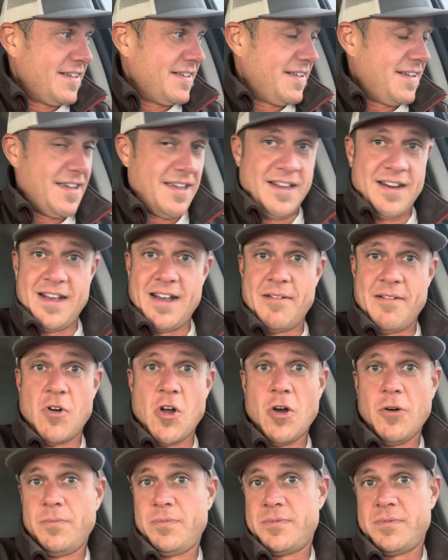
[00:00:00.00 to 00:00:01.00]
I
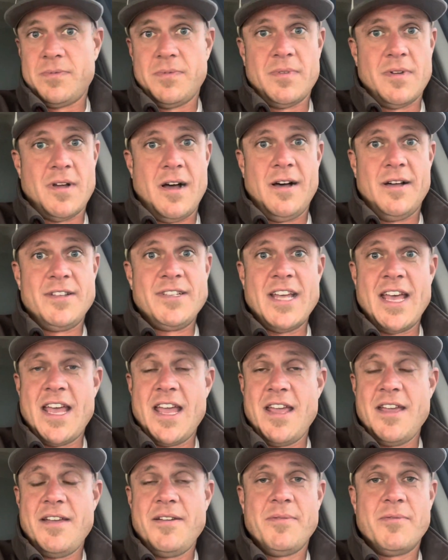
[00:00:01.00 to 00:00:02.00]
roped all
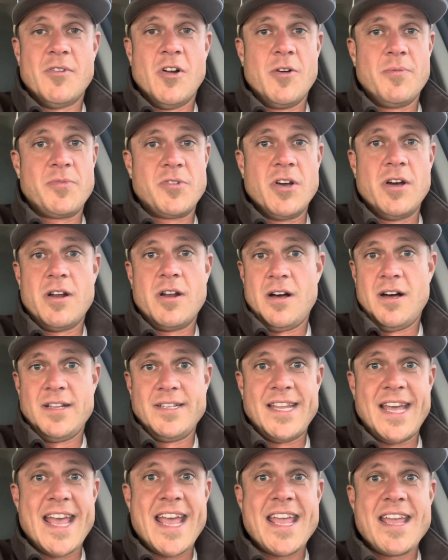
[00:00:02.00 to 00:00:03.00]
day, roped good all
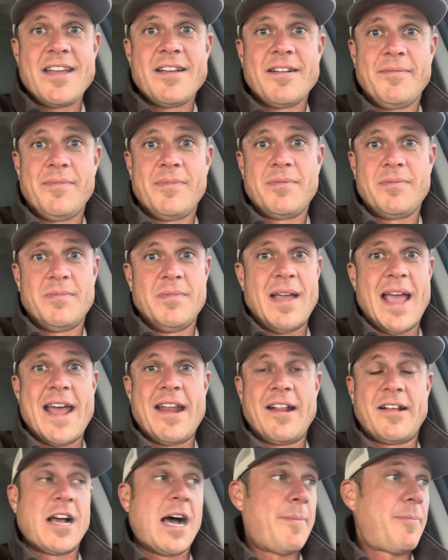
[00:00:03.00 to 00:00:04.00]
day. I
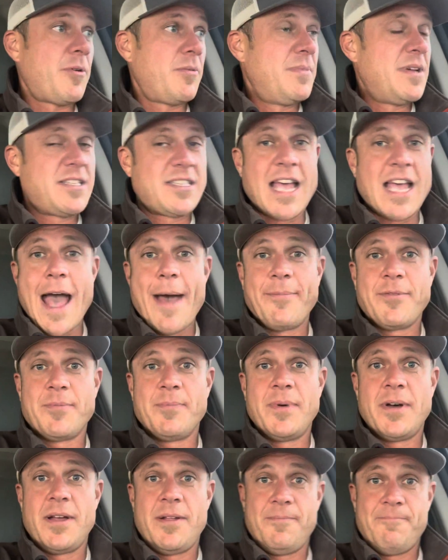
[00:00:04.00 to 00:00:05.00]
had a couple mishaps,
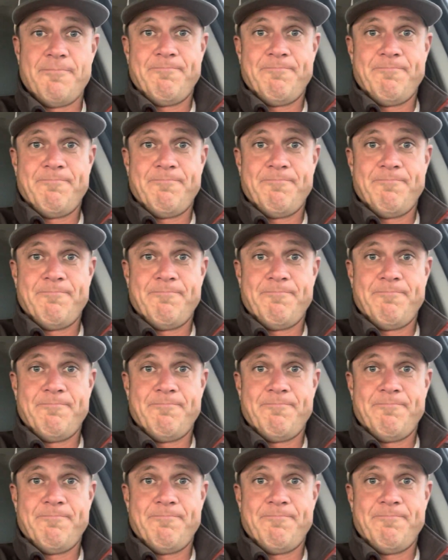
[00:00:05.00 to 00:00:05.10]
but